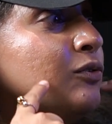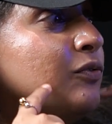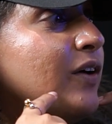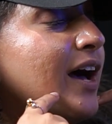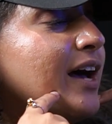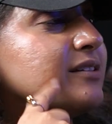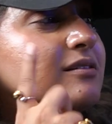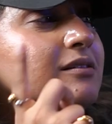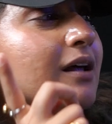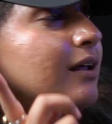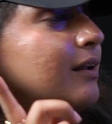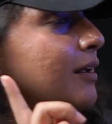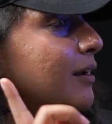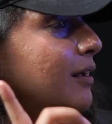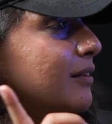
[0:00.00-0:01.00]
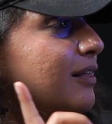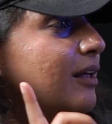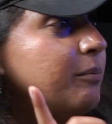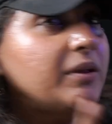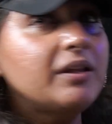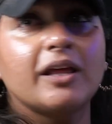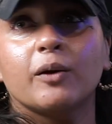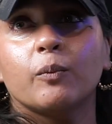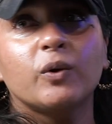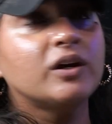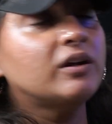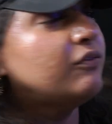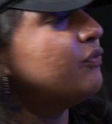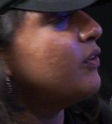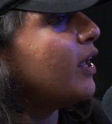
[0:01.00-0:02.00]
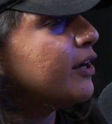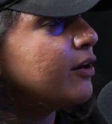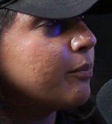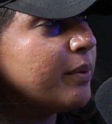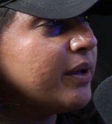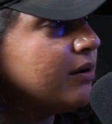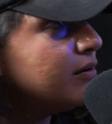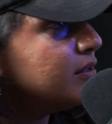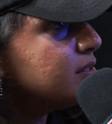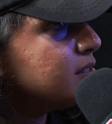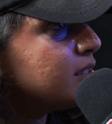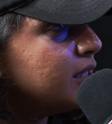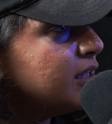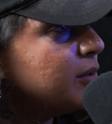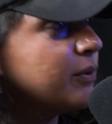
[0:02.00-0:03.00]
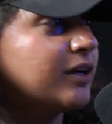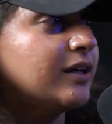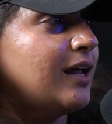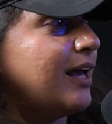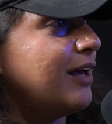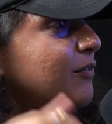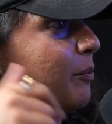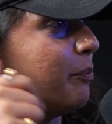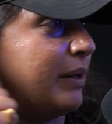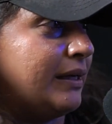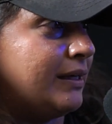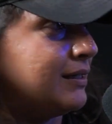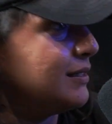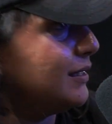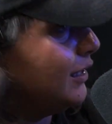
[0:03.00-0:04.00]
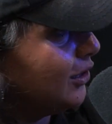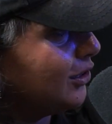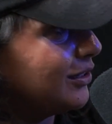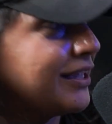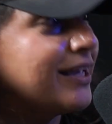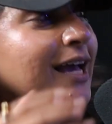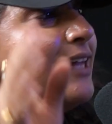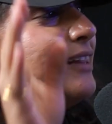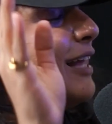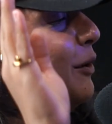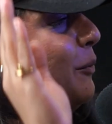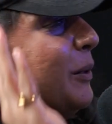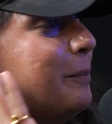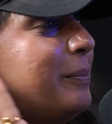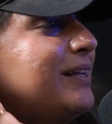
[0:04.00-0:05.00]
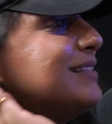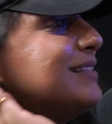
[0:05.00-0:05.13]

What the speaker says: fast. No. They'd be like, we're going to fly your parents in. We're going to have a bacon dinner. Like, they would be